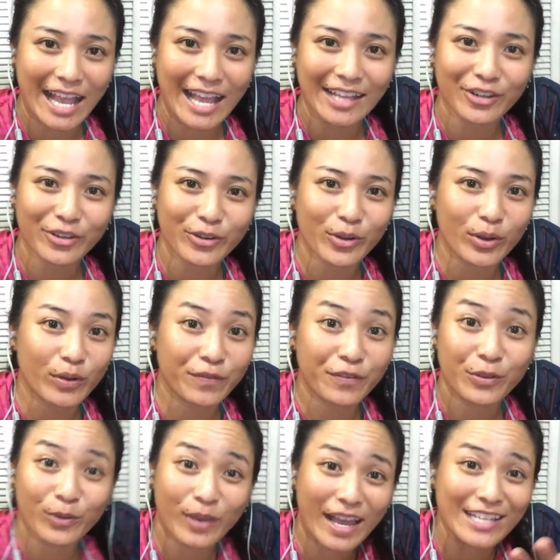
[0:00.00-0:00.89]
I don't know
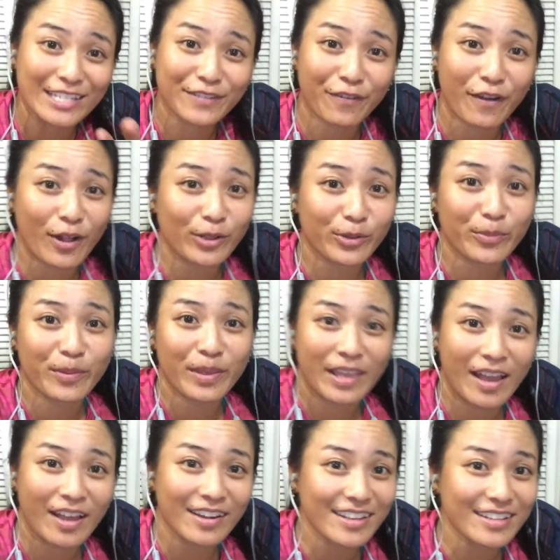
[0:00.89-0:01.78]
if you guys follow
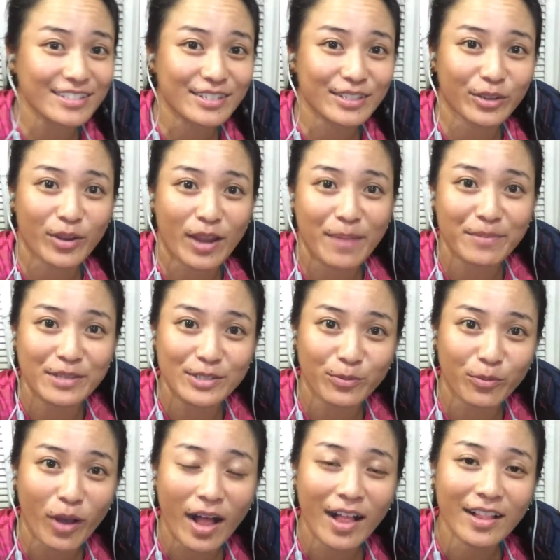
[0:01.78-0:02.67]
me on Instagram
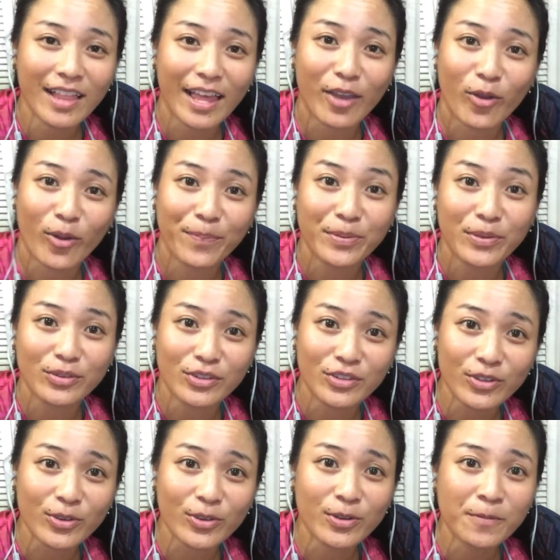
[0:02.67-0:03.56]
as well. I hope you
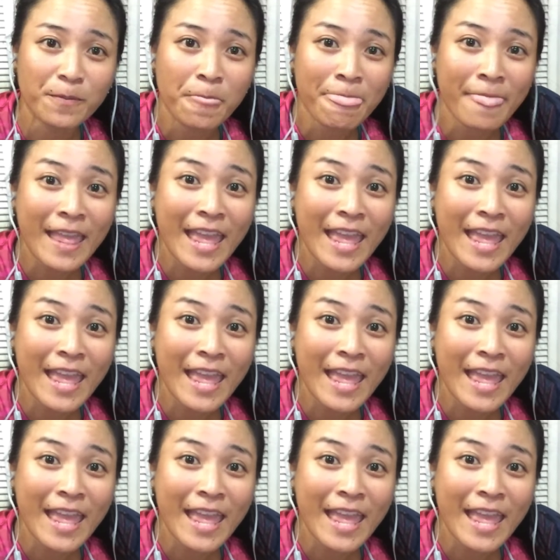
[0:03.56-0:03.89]
do.